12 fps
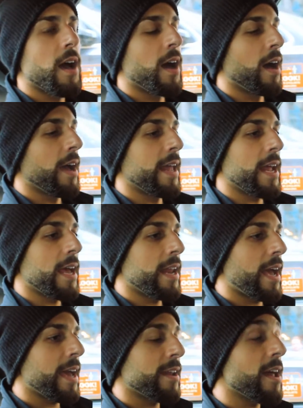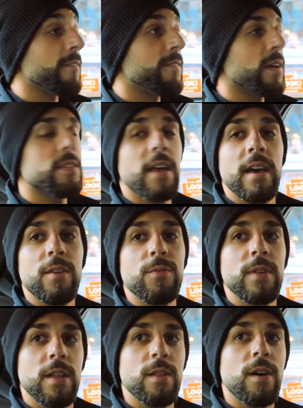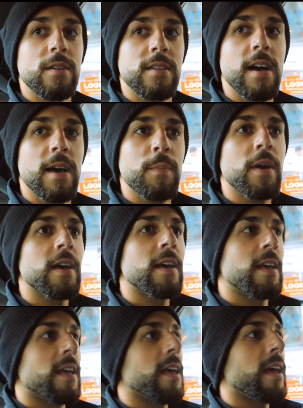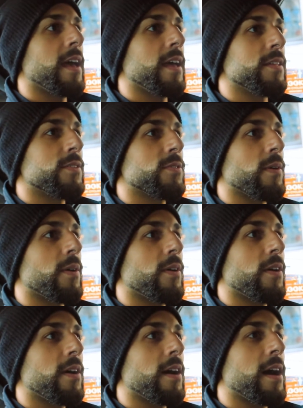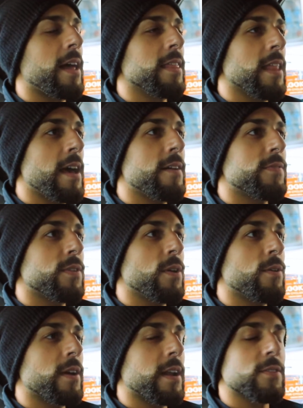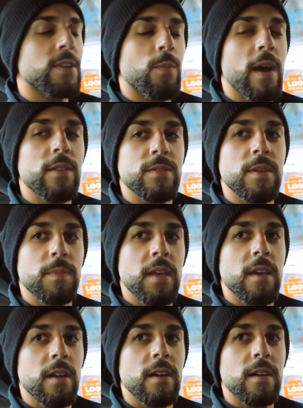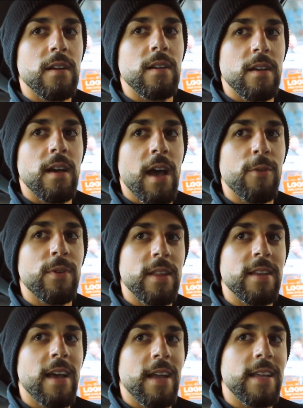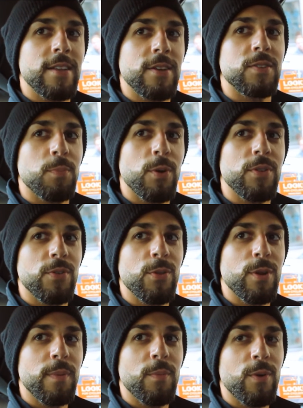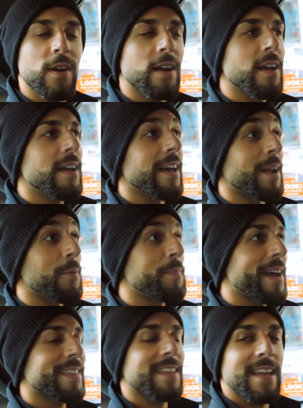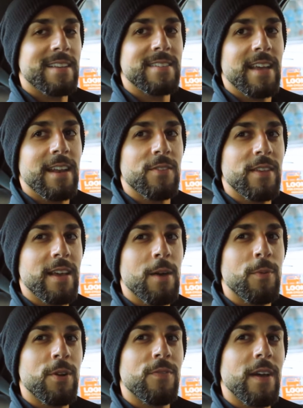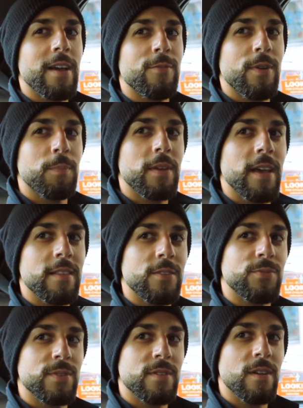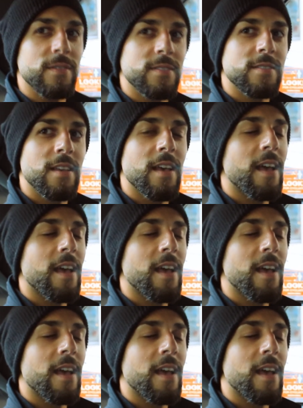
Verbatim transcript: Uh, and, and I had not felt that in a really long time. And so I left yoga and I was like, wow, there's something here. I really, I need to explore this a little bit more. And I went back the next day and I was like, I wonder if I can replicate these results.